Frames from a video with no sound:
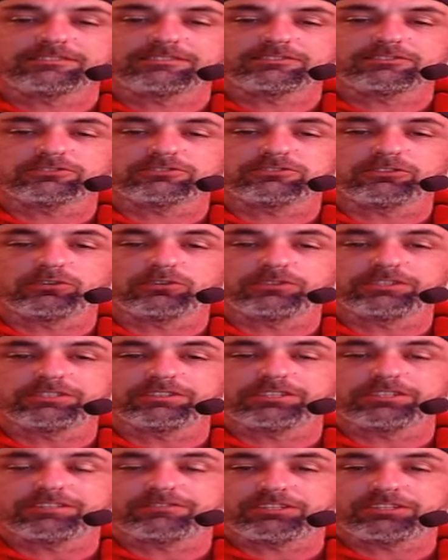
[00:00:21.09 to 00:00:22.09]
slowly
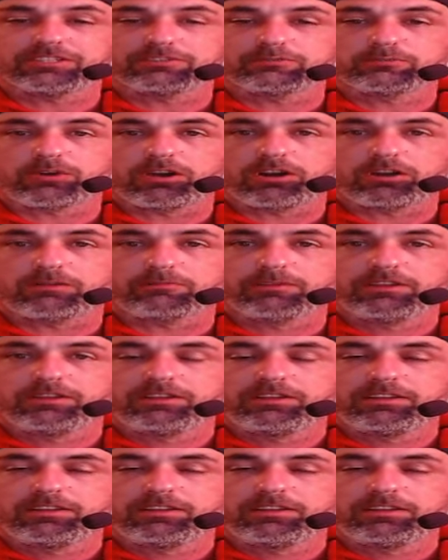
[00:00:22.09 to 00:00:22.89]
leaving his prime.